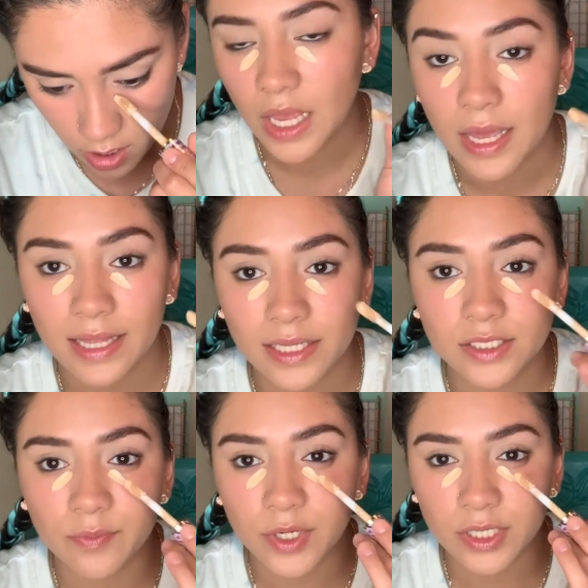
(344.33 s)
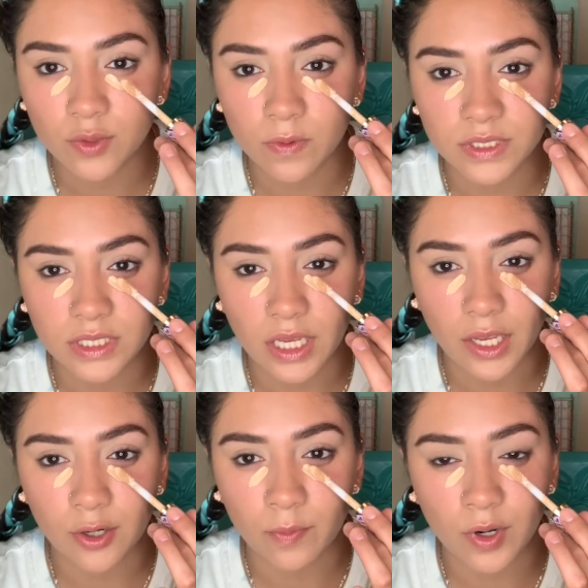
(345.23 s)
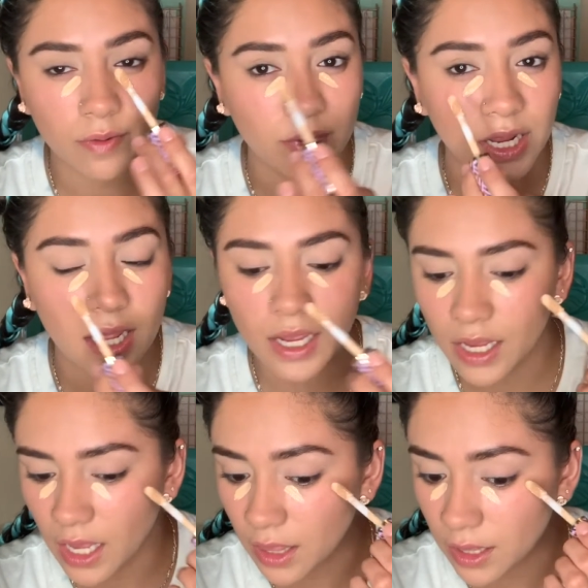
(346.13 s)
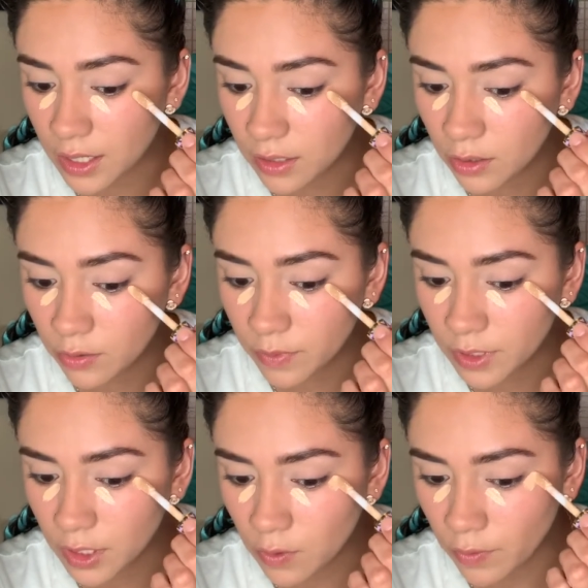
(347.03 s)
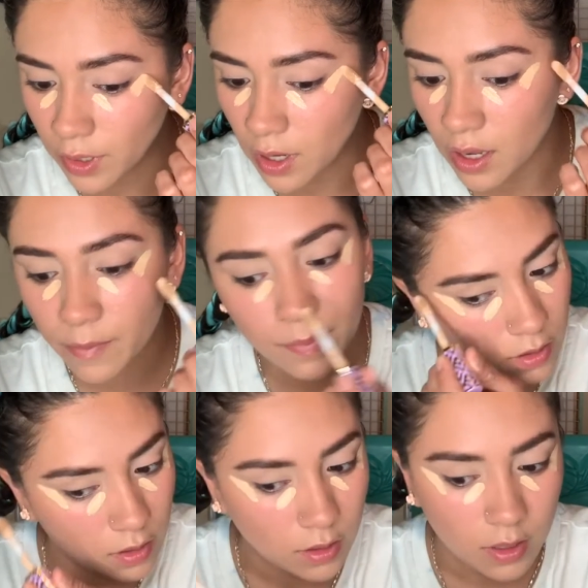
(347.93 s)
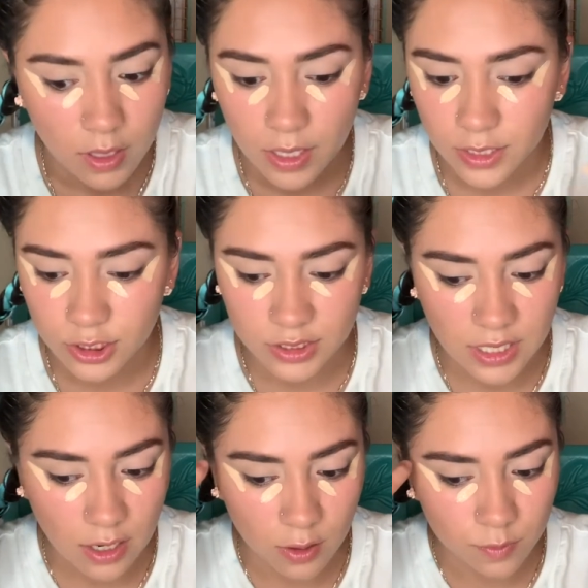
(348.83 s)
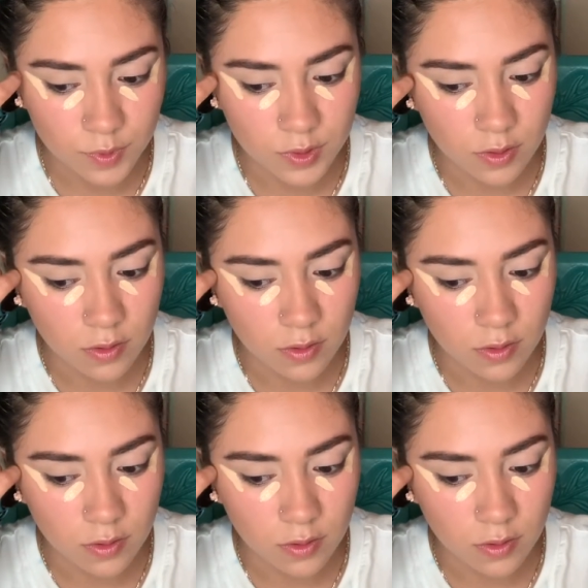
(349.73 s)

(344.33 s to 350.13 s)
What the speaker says: I like to put it towards the inner part of my eye and then a little bit going up. It just helps